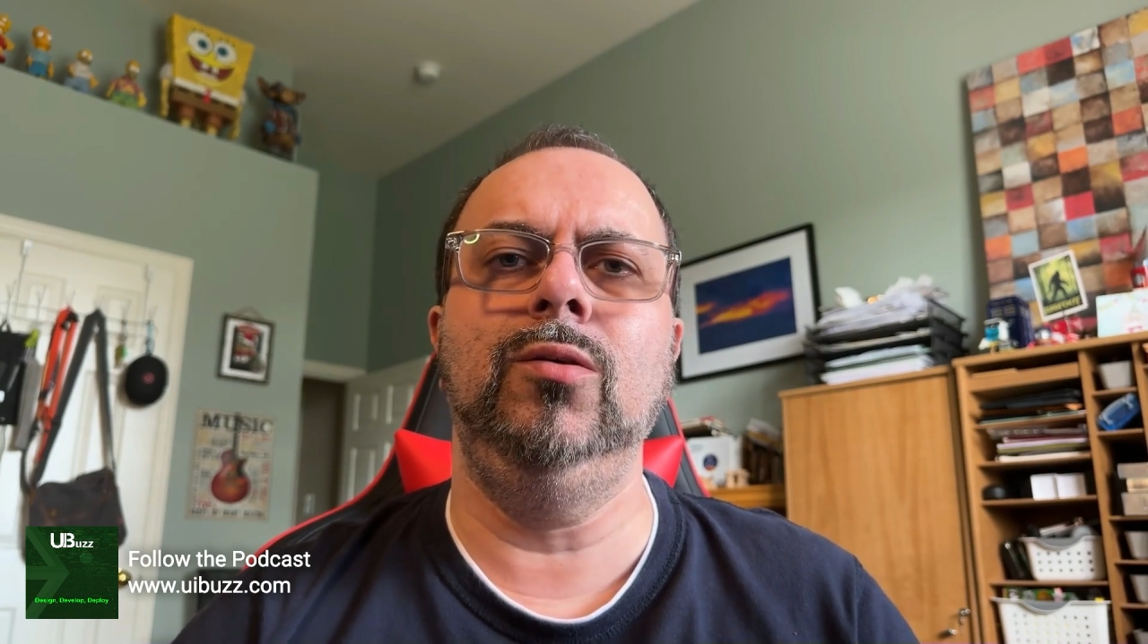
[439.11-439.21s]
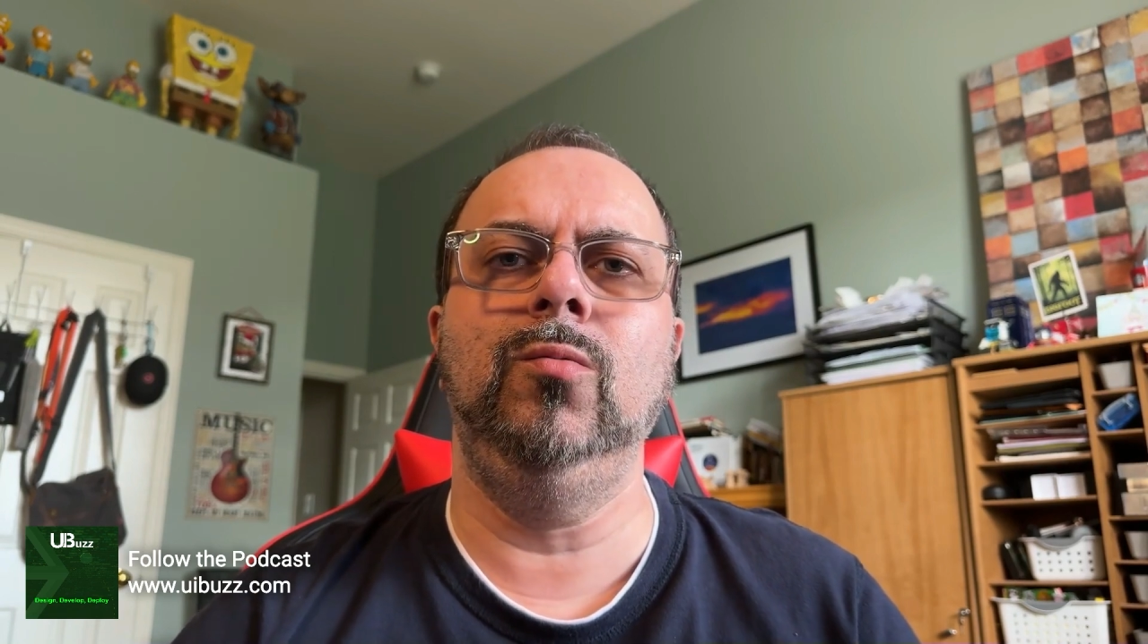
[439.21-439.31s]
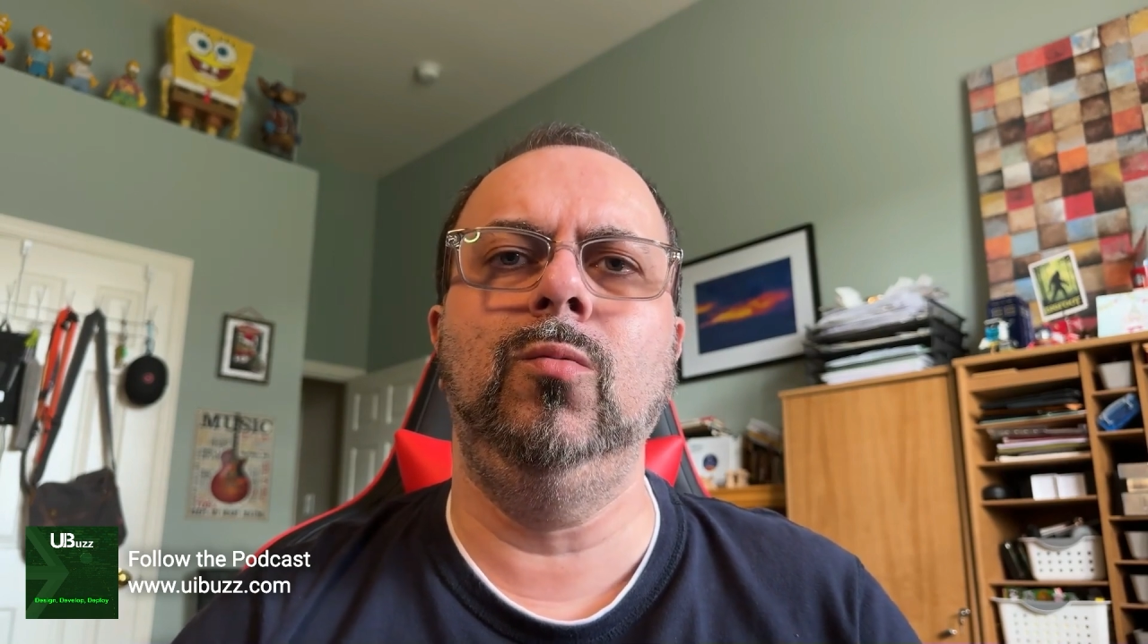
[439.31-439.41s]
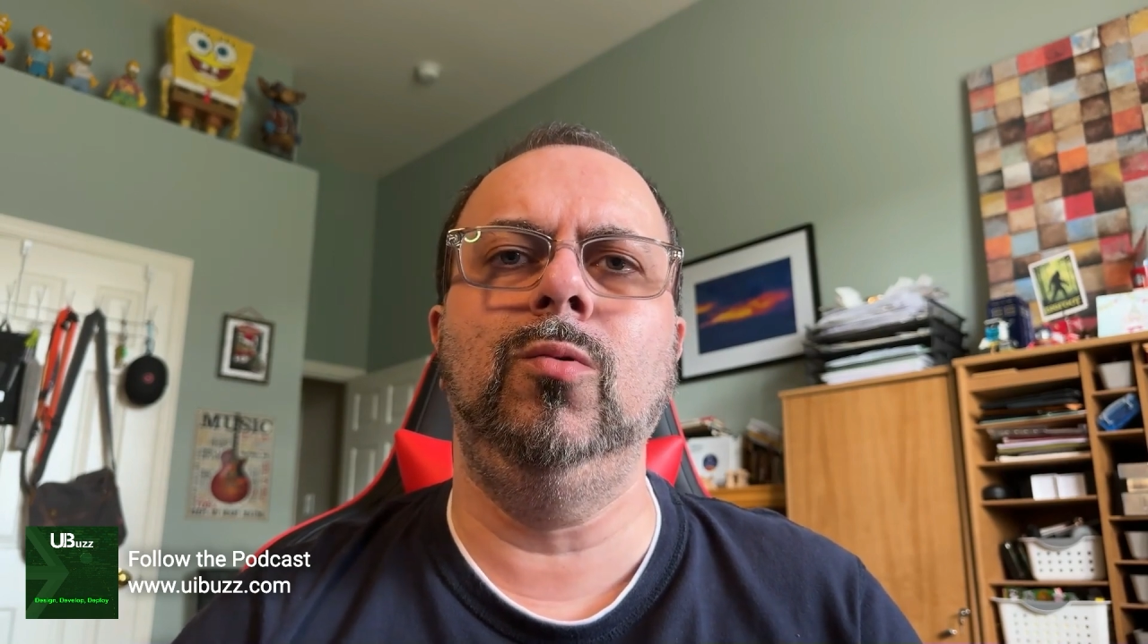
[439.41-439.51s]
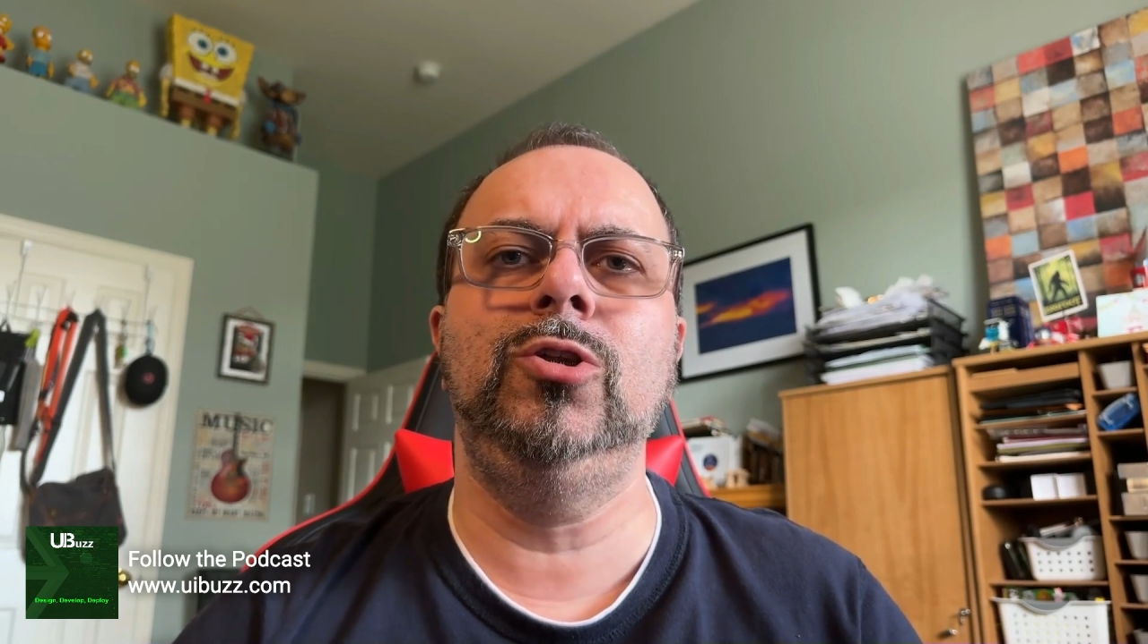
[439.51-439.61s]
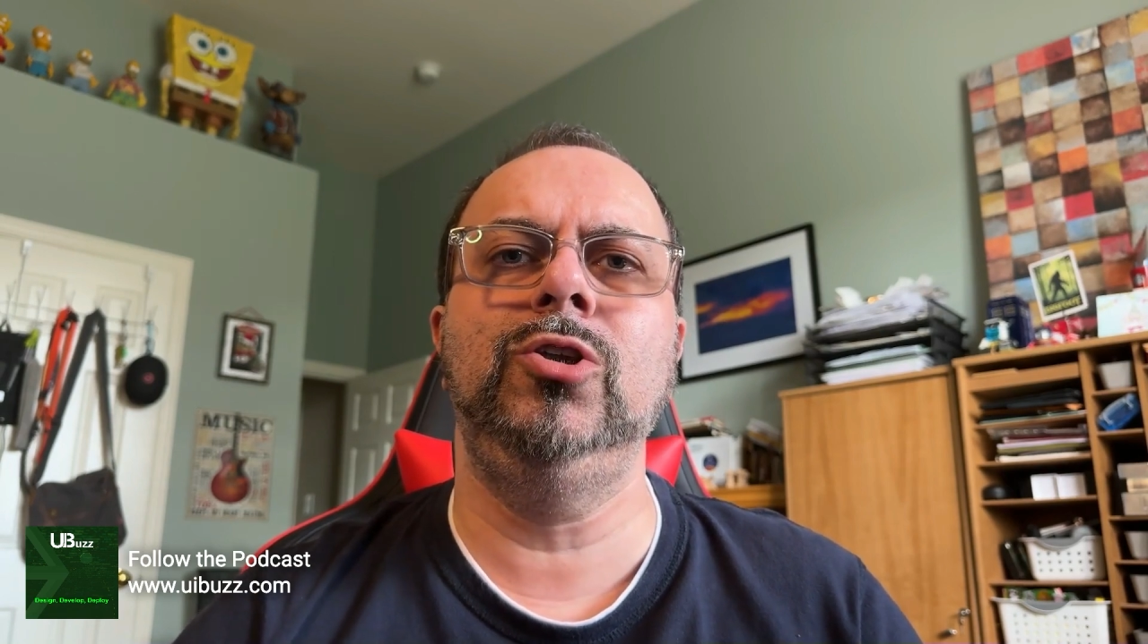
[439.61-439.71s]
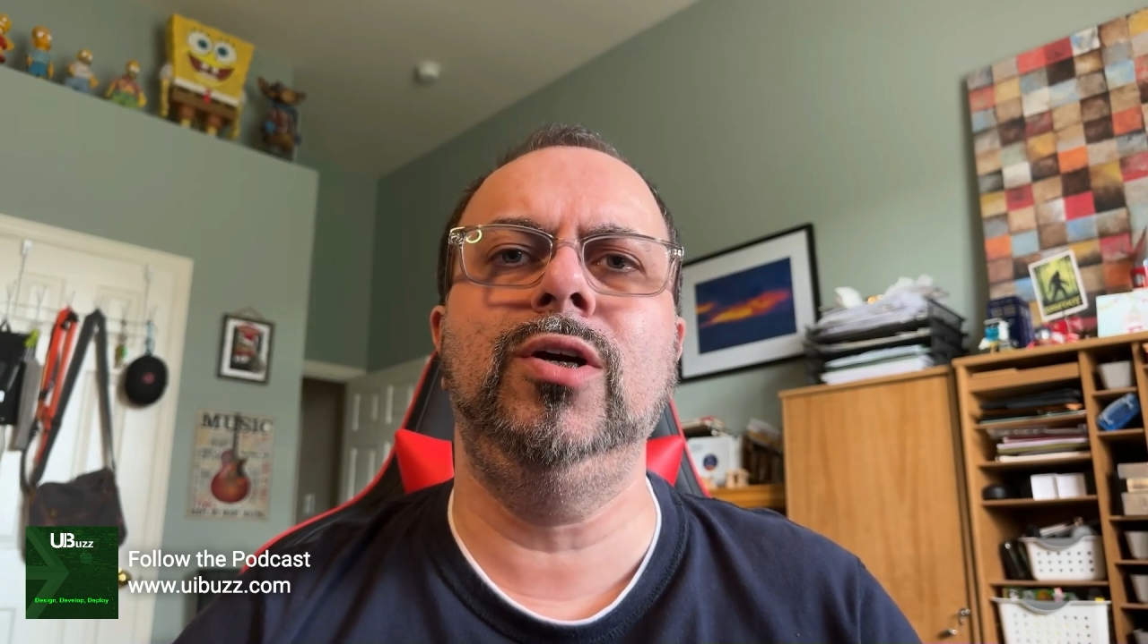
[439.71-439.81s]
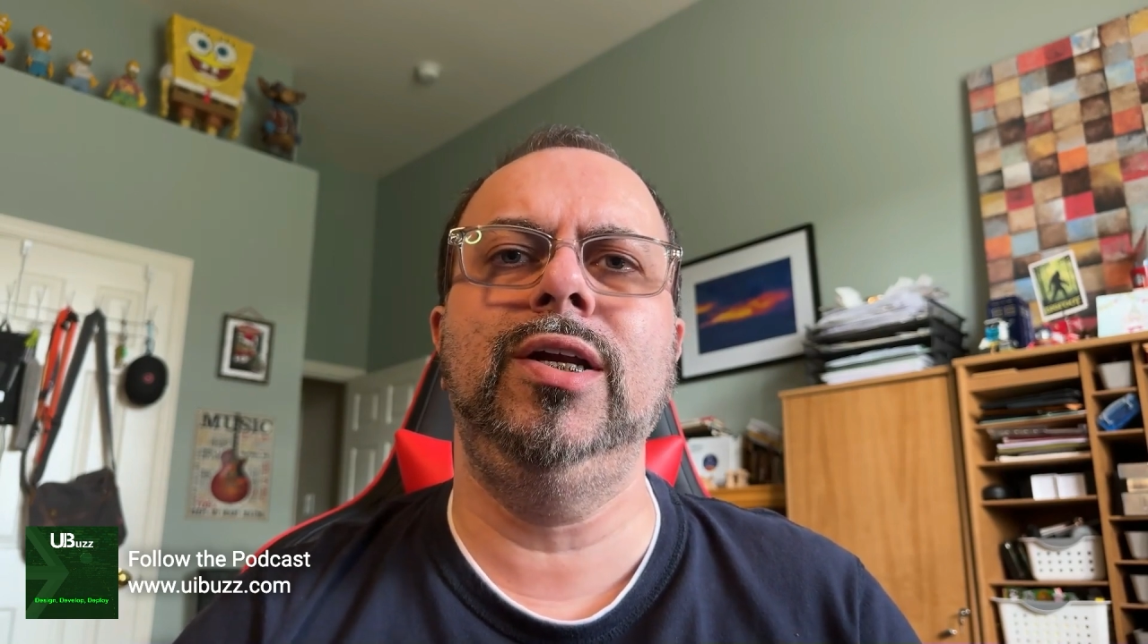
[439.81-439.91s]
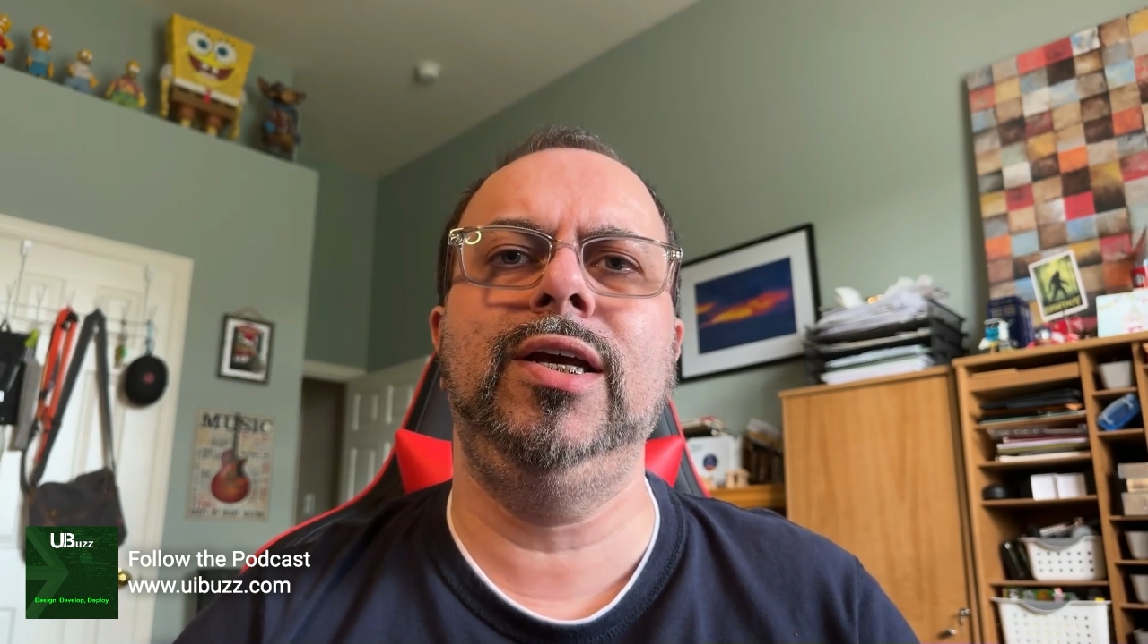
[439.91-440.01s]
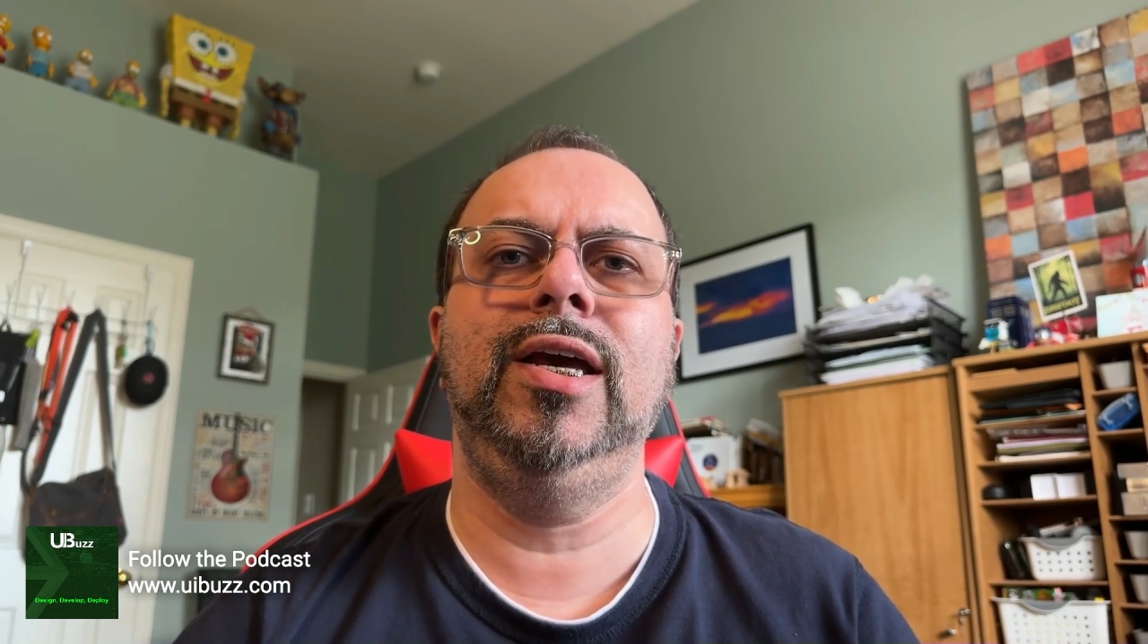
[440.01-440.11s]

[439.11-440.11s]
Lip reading: what you're going to